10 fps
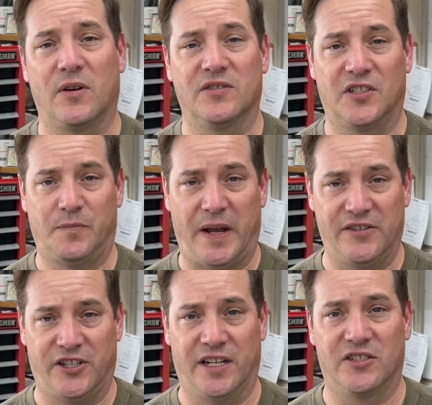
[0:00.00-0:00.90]
and
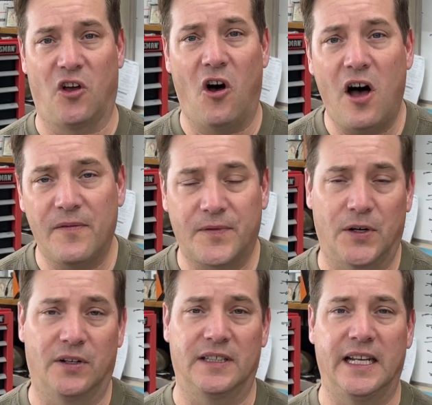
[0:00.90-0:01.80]
suspension is off
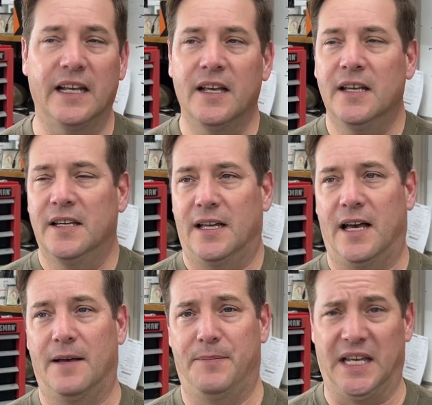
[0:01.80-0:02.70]
currently
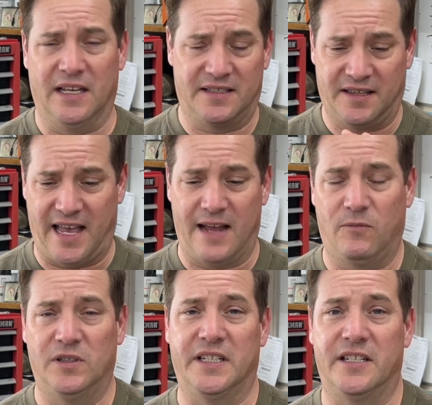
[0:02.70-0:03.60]
because that
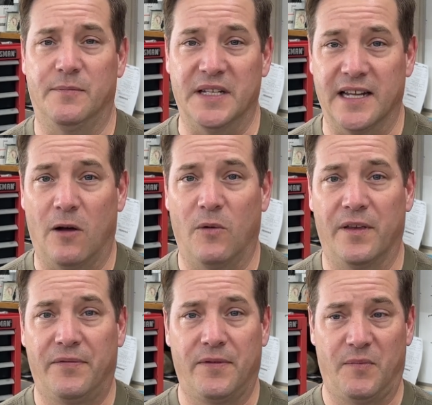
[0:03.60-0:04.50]
will need to be dealt
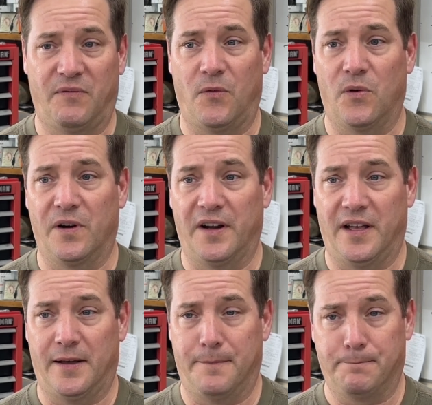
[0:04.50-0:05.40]
with
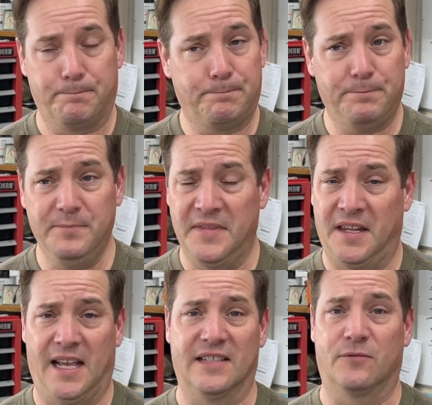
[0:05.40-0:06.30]
before
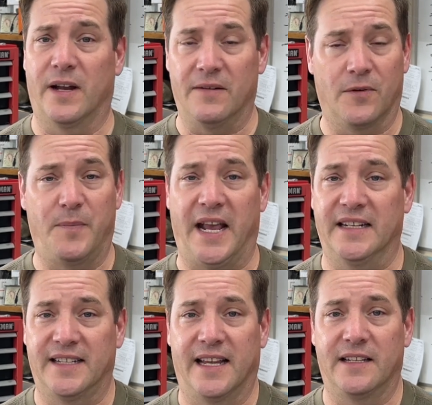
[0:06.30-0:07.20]
it's ready for
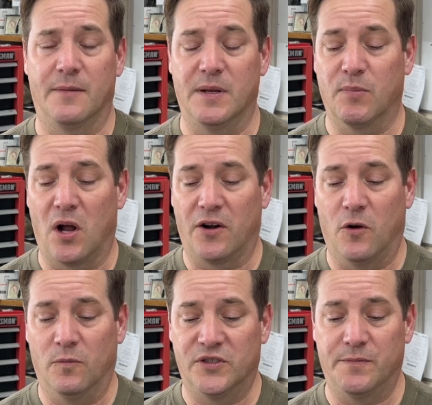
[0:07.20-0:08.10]
paint and can be brought
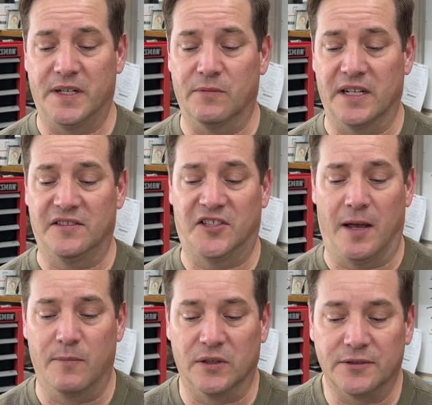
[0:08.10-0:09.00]
home to be
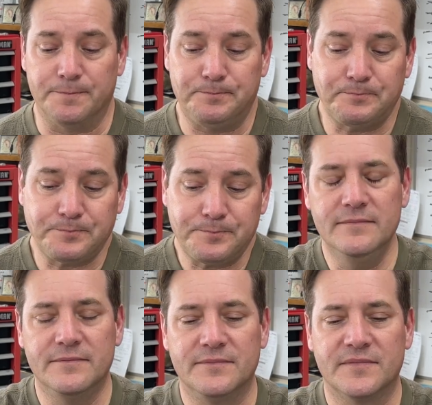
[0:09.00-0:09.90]
reassembled.
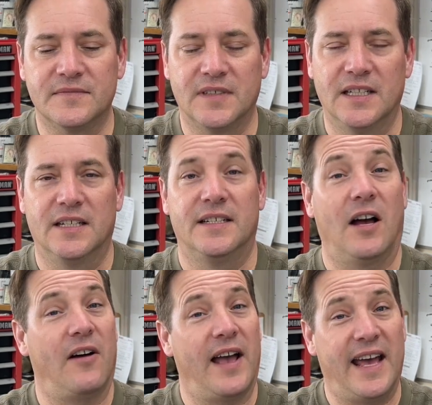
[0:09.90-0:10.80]

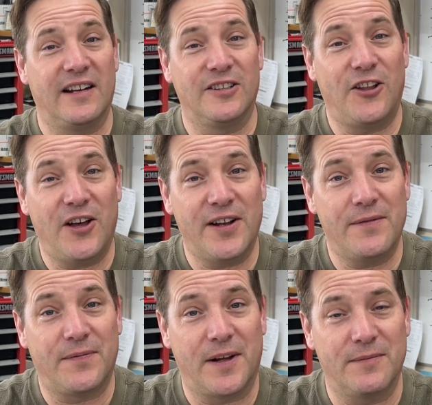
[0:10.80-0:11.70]
Now, I had a lot of
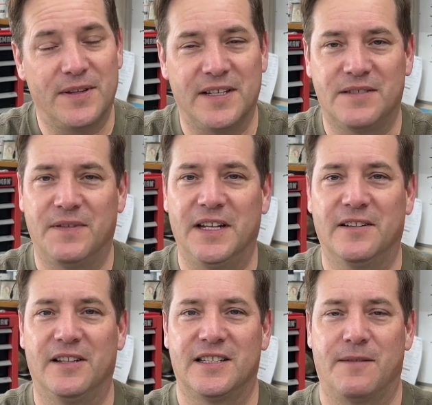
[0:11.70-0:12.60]
fun with this
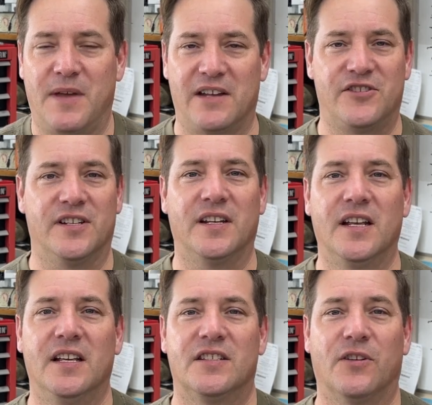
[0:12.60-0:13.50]
vehicle, as I mentioned.
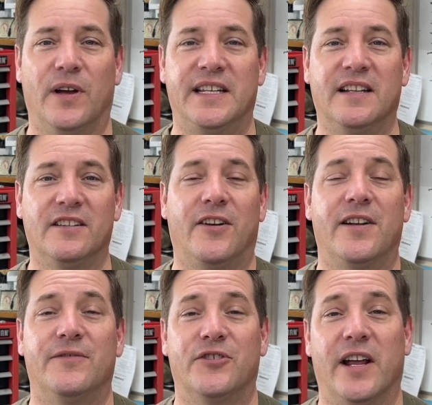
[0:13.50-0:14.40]
So I did a lot
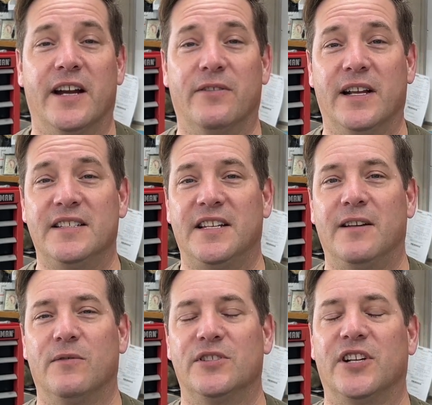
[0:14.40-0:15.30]
of drag racing,
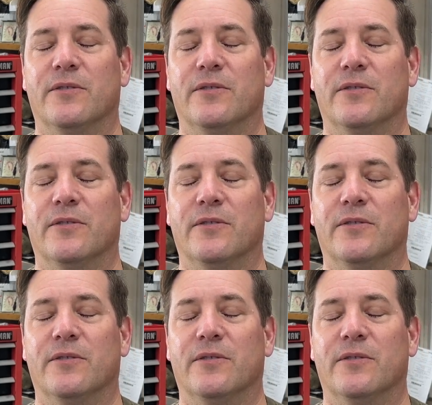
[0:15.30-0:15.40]
which I